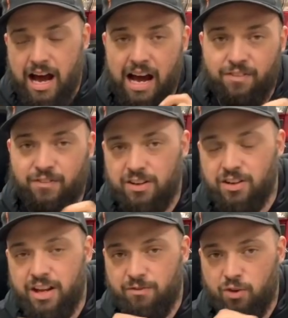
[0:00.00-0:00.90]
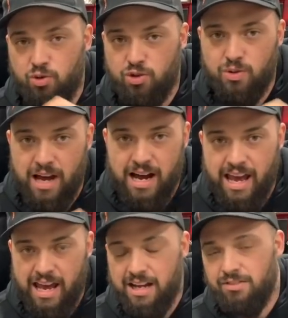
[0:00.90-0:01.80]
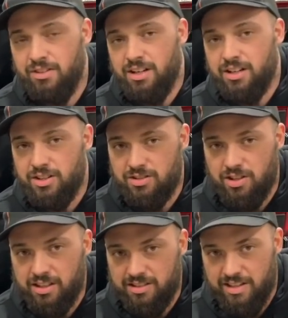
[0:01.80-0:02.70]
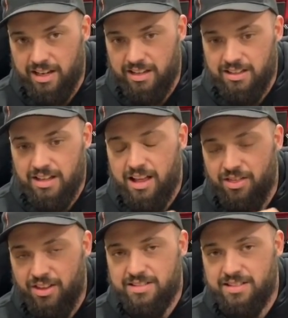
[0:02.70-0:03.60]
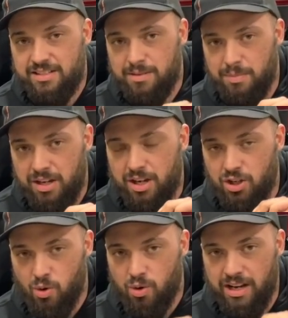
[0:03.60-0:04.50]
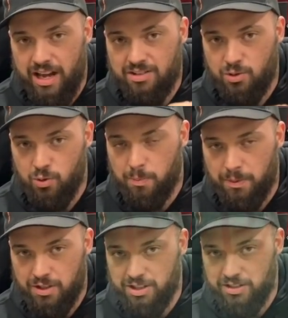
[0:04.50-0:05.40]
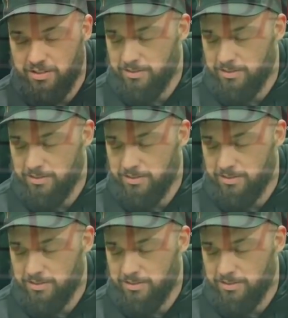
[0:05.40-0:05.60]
I feel that if you do not have the Circus set, this needs to be your next tool purchase.